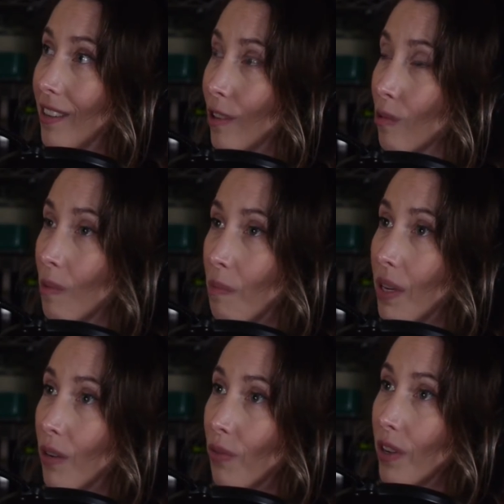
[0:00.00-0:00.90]
Those were
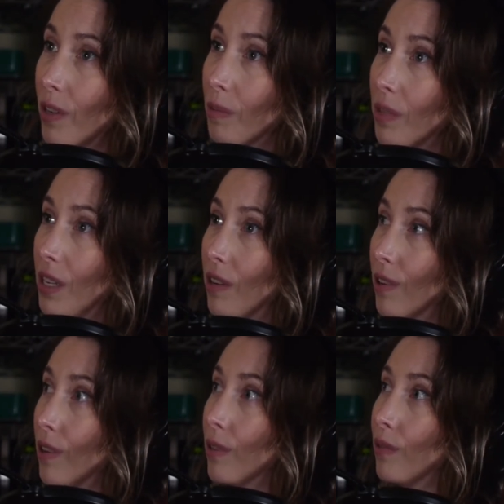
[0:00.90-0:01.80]
big films. He
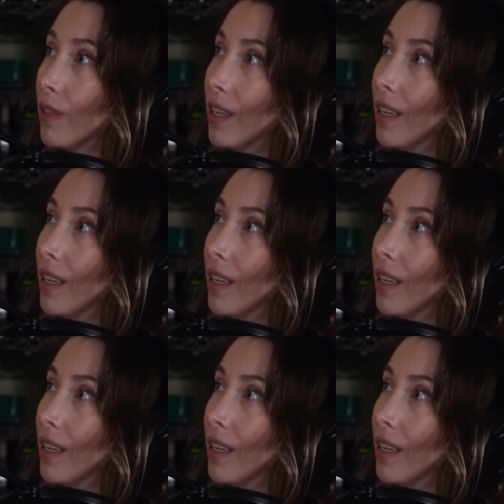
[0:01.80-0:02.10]
could have,